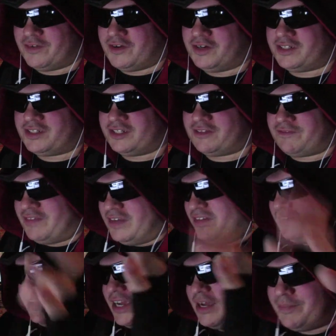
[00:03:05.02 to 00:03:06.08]
first. It just
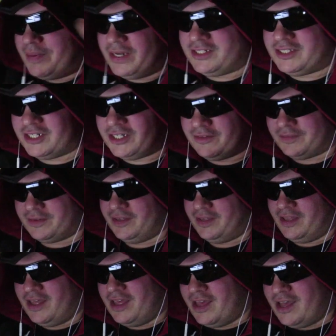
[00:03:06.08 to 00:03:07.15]
feels like a bunch of
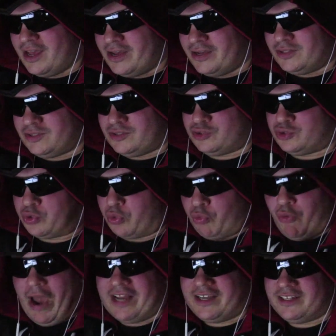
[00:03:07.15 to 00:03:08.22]

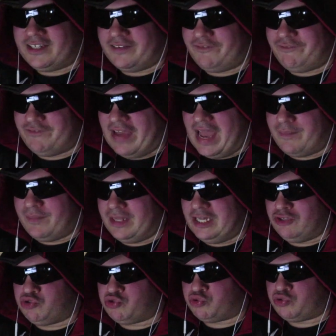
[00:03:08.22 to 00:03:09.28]
tragedy,
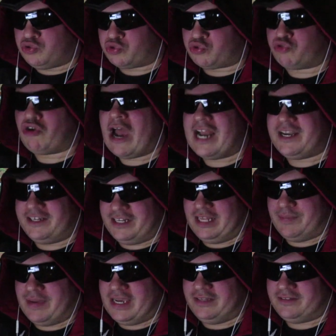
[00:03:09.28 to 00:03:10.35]
family tragedy,
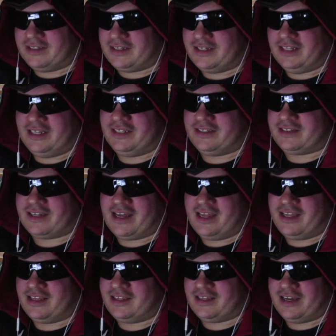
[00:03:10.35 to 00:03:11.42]
basically. It's
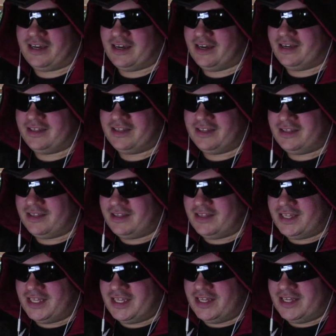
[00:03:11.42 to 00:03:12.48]
like,
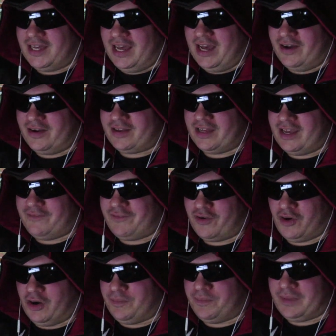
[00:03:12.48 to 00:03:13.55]
okay,
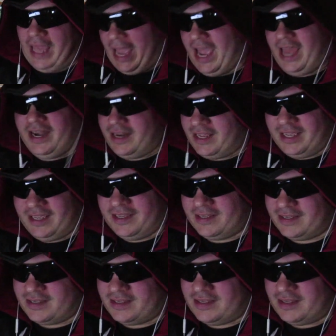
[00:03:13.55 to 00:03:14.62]
for Candy,
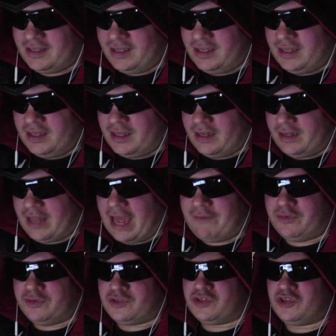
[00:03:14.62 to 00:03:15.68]
life
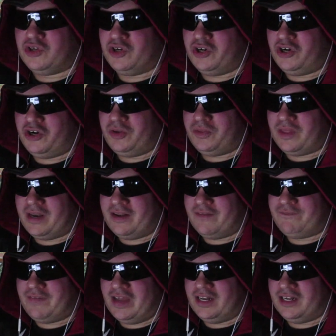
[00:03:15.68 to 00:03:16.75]
was good, then
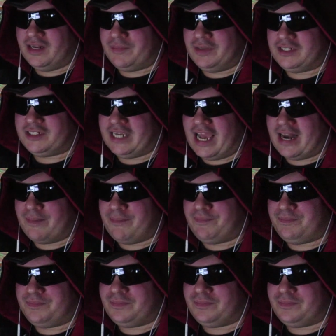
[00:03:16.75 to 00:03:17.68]
event, I mean, she had